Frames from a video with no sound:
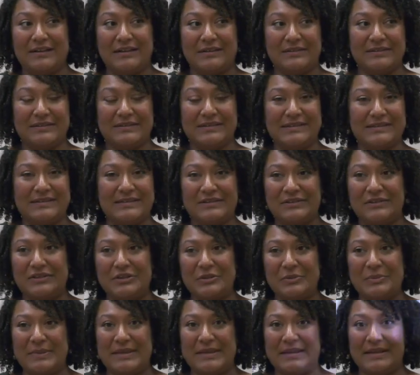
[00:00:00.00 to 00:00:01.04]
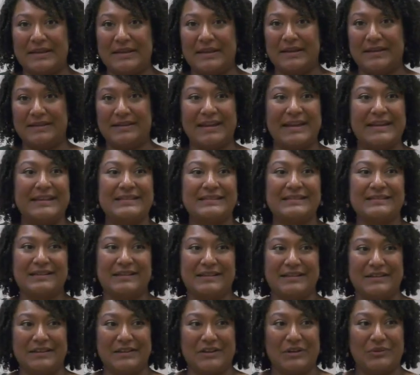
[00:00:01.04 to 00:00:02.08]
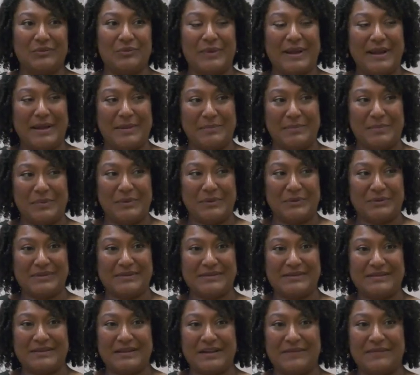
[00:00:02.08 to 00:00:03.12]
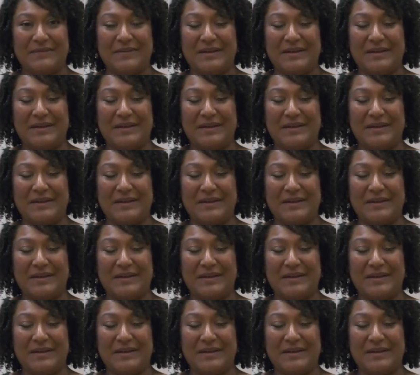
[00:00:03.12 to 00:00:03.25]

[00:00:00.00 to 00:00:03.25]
This isn't going to be a case study on WAMPO stuff.